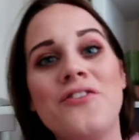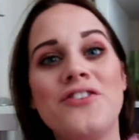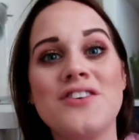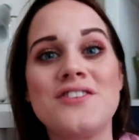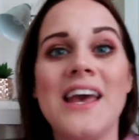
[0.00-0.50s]

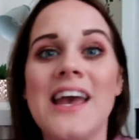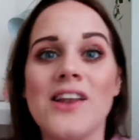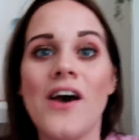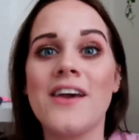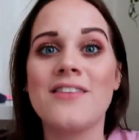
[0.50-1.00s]
to see
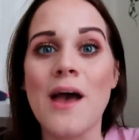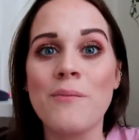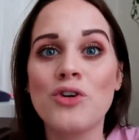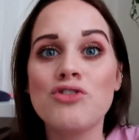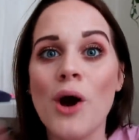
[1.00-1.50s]
like
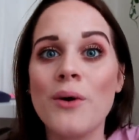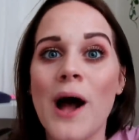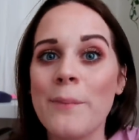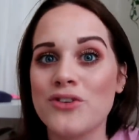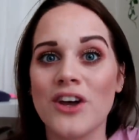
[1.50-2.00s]
them growing
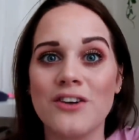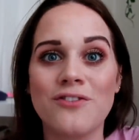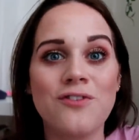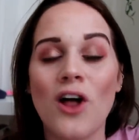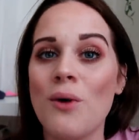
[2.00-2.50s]
up because I can
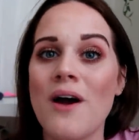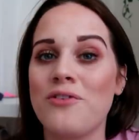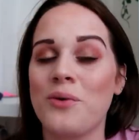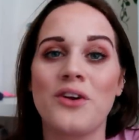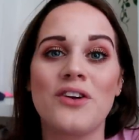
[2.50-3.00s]
follow
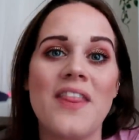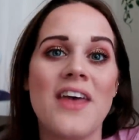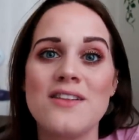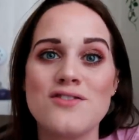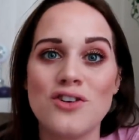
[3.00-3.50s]
everyone on like
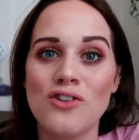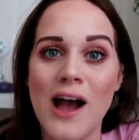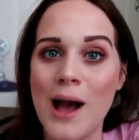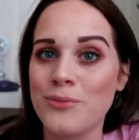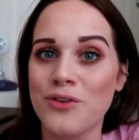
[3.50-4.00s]
the
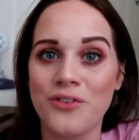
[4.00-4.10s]
Instagrams,